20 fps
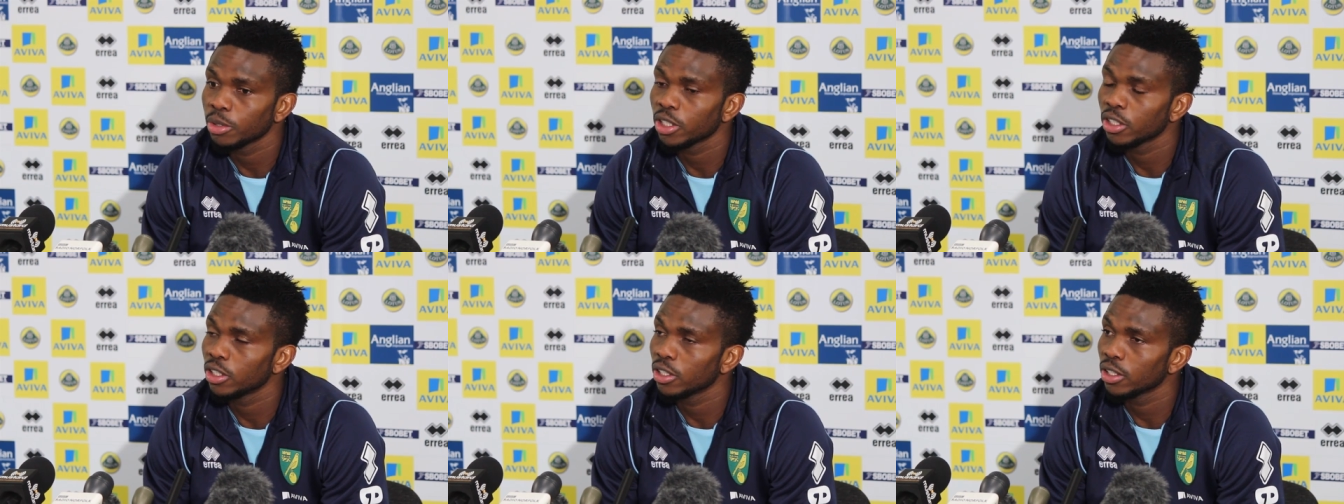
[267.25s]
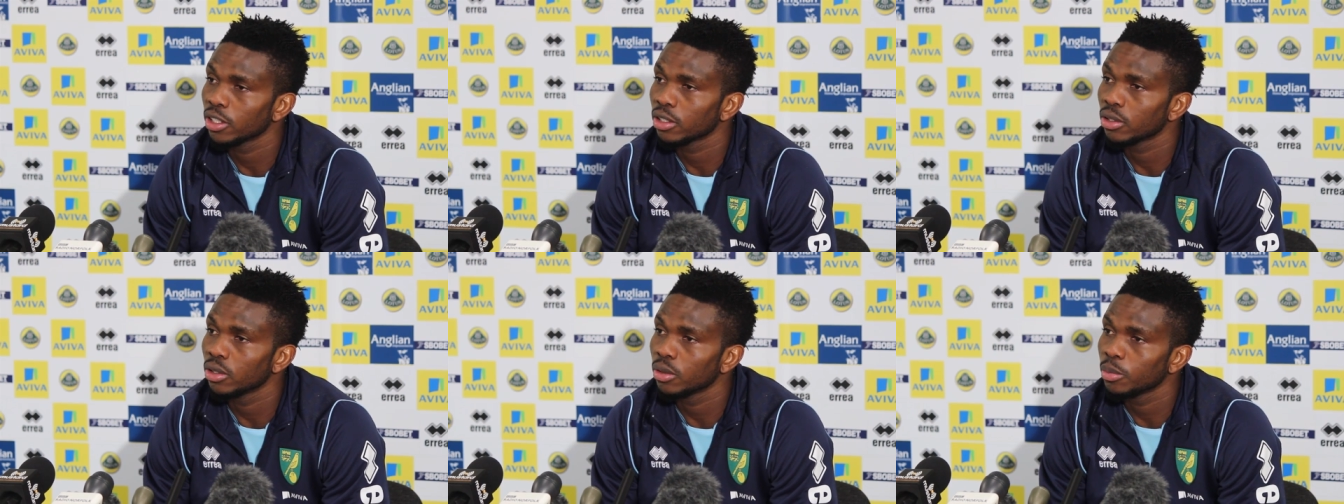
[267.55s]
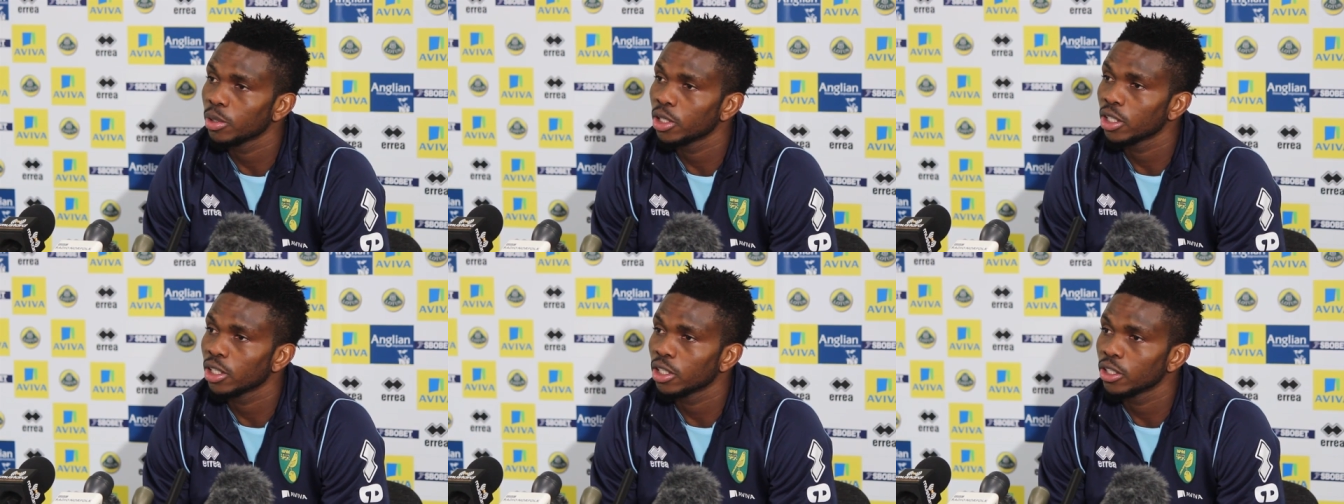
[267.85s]
is just going to
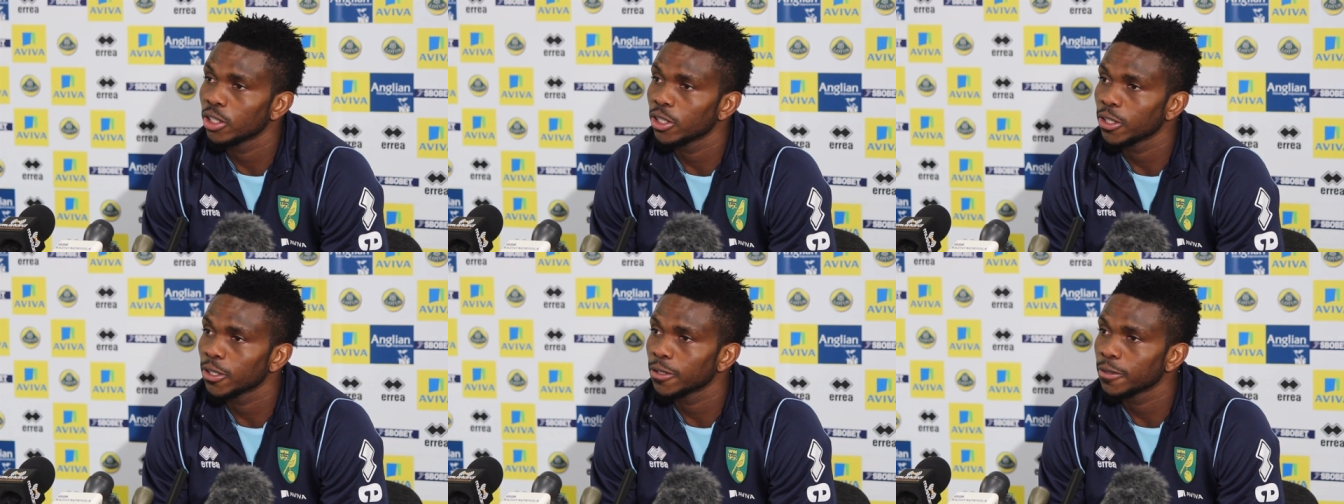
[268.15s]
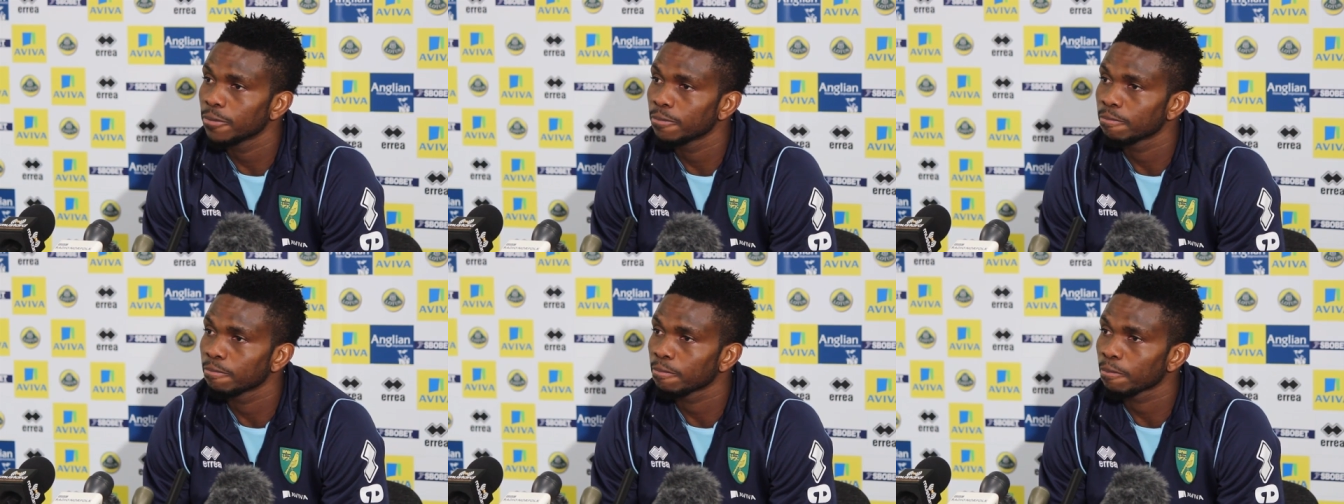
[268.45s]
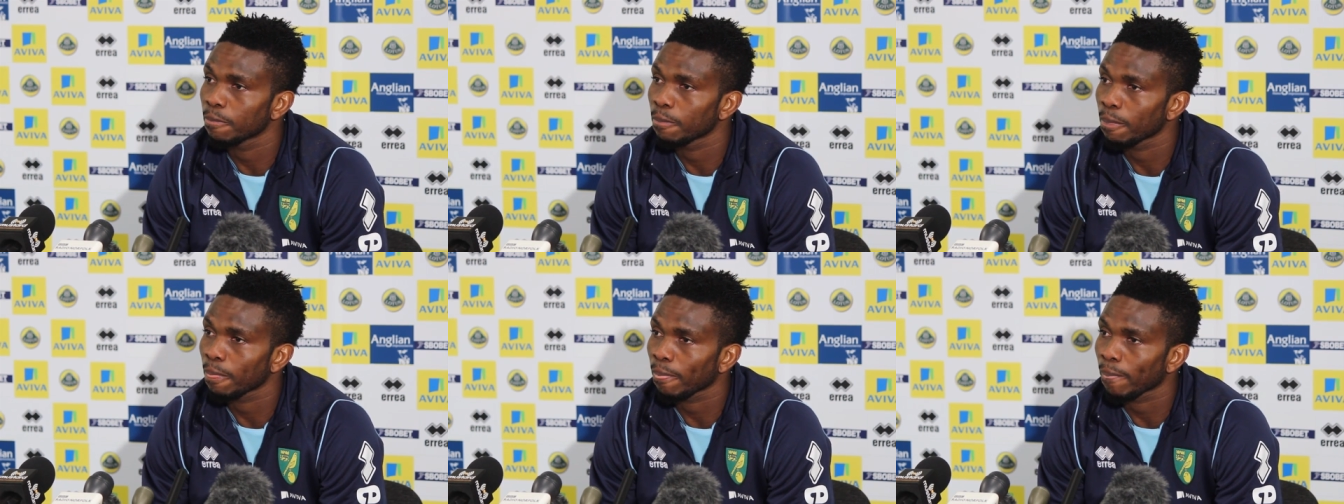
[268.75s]
be an addition.
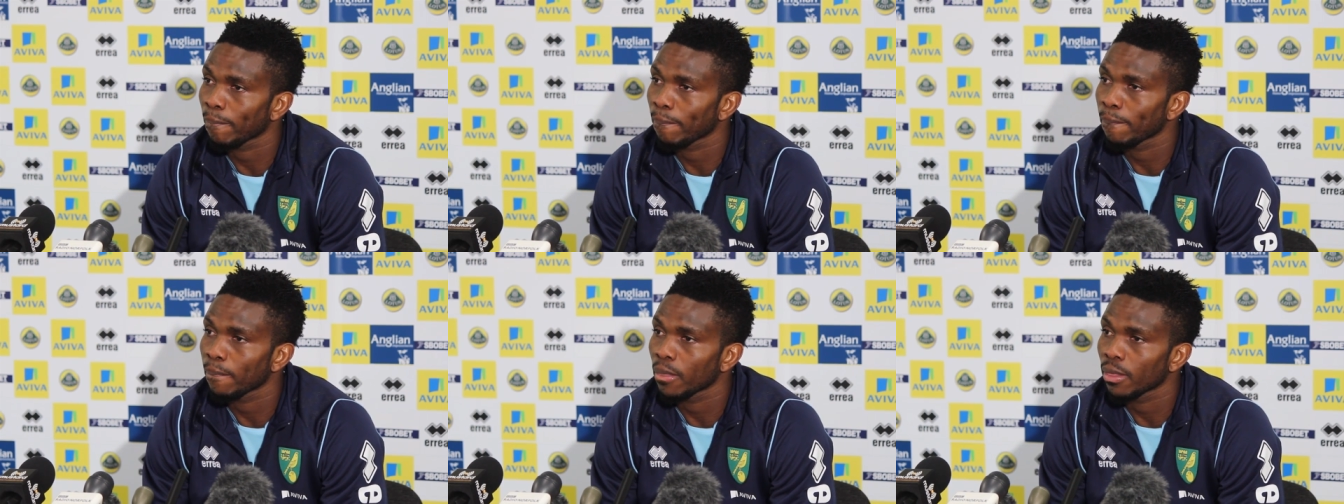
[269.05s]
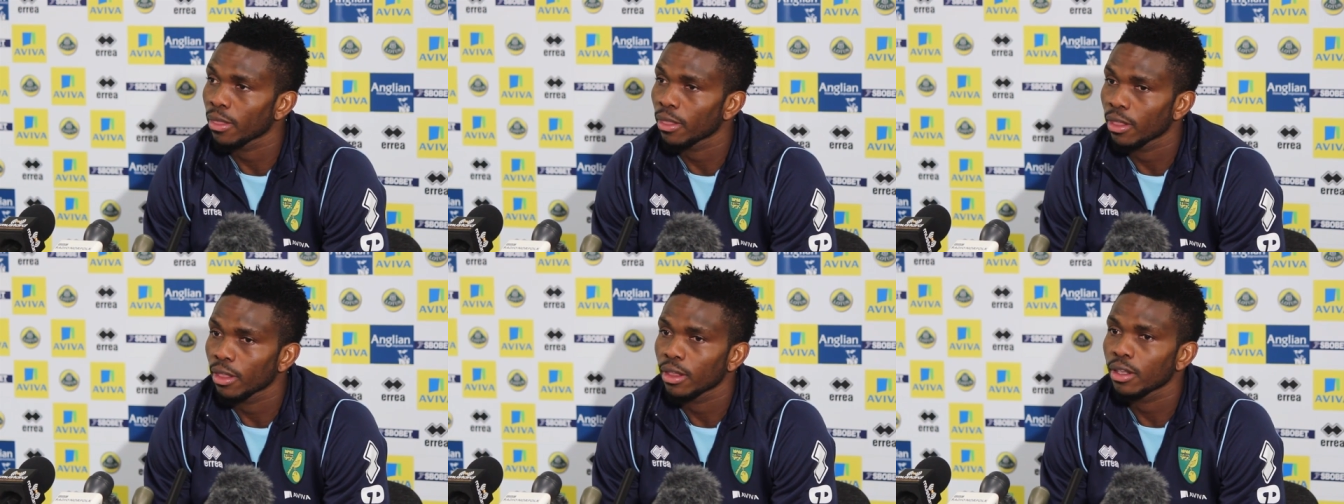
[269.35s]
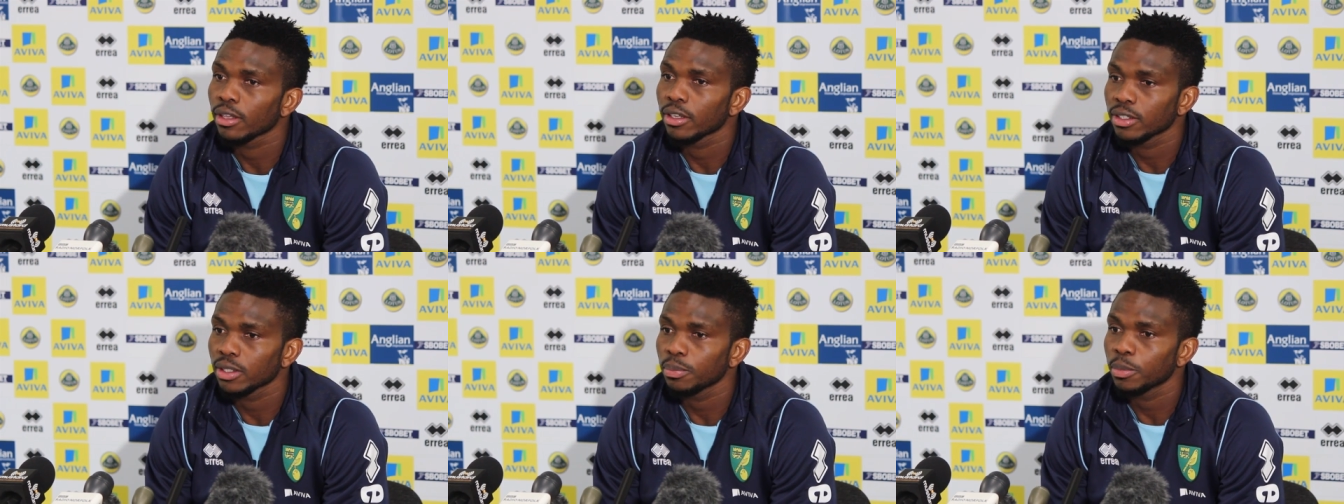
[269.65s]

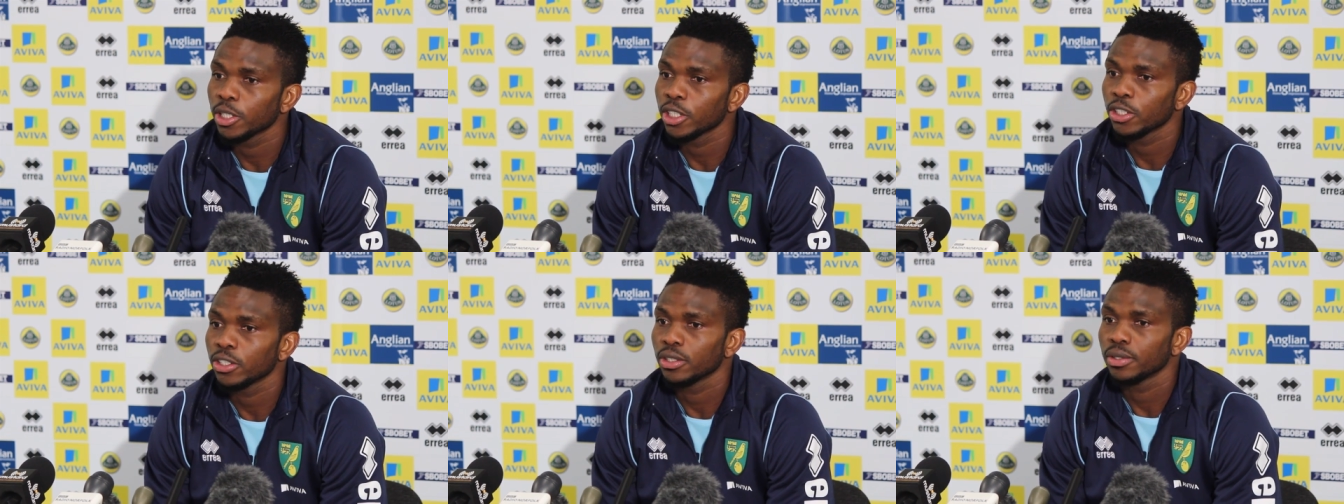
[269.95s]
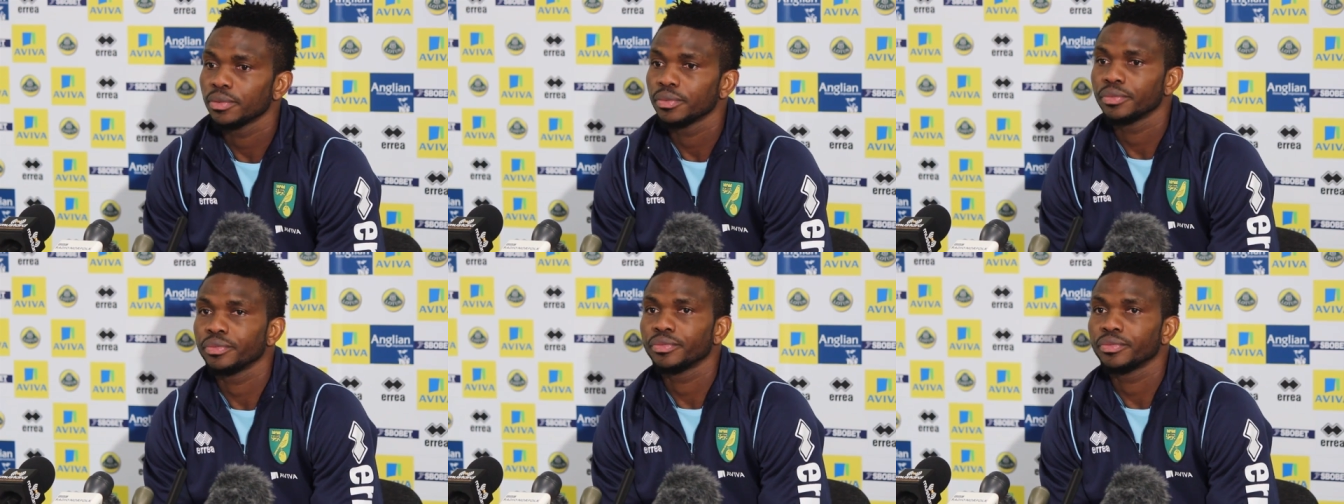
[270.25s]
It's a pleasure.